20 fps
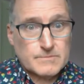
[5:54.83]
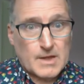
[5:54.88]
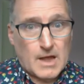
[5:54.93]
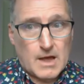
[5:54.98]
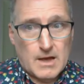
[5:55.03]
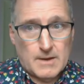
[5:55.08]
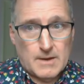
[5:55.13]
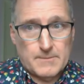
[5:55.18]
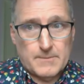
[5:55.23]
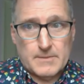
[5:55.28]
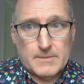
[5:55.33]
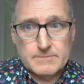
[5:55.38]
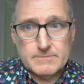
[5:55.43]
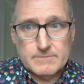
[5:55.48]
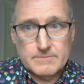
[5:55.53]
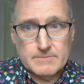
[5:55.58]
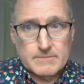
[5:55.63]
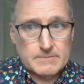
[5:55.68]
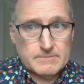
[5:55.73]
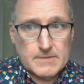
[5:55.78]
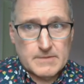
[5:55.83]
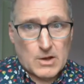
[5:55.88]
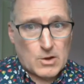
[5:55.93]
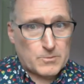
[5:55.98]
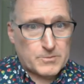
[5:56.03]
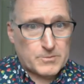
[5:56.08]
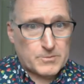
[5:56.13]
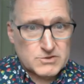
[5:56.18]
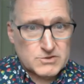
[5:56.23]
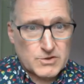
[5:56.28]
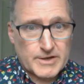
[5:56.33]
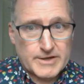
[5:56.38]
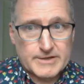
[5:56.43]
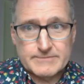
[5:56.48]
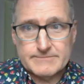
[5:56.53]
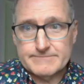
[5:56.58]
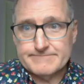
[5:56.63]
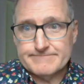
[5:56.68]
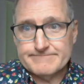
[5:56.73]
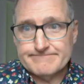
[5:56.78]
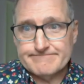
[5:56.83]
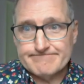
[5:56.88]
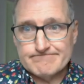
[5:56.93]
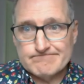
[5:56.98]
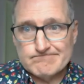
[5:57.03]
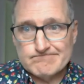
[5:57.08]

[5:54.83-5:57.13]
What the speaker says: I hope you enjoy it.